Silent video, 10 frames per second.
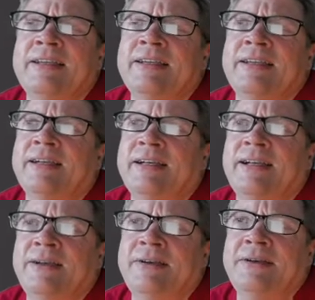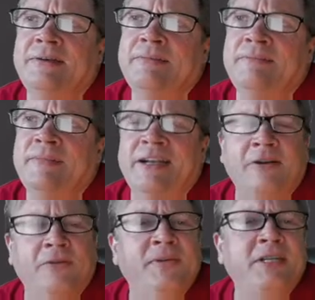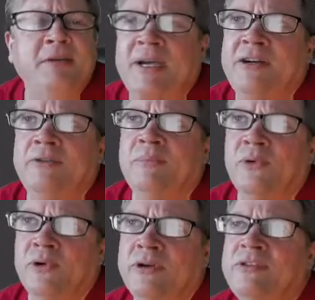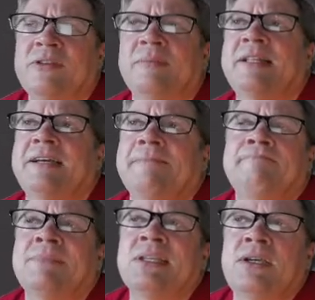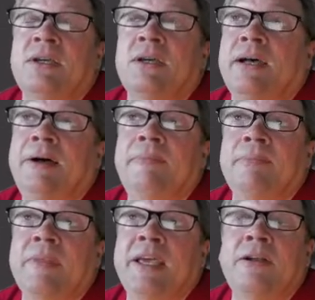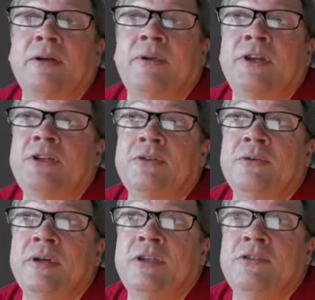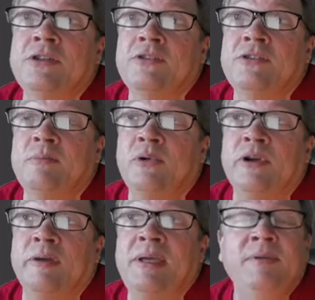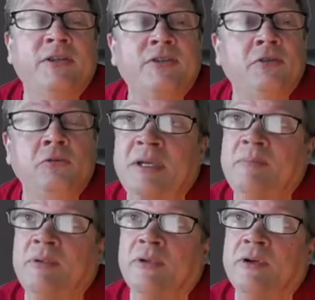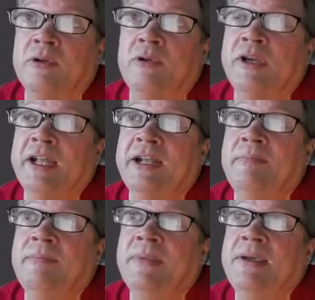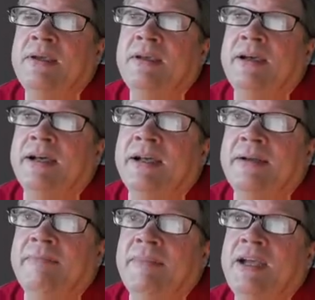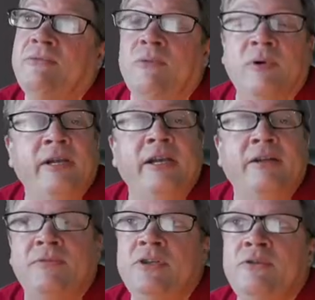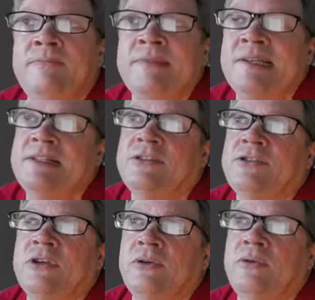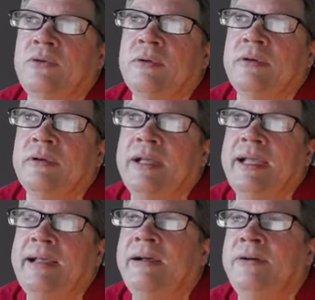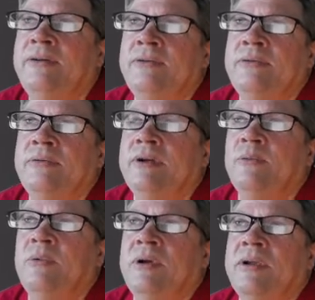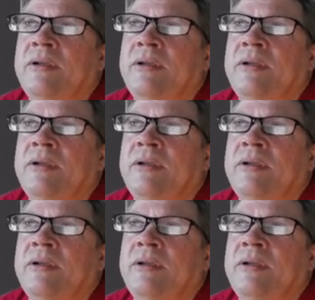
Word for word: um, I don't know, fifty pound board, something like that. Um, and all I want to do is just support it. Maybe it's two people that are holding it up, uh, F one and F two. So how, uh, what, uh,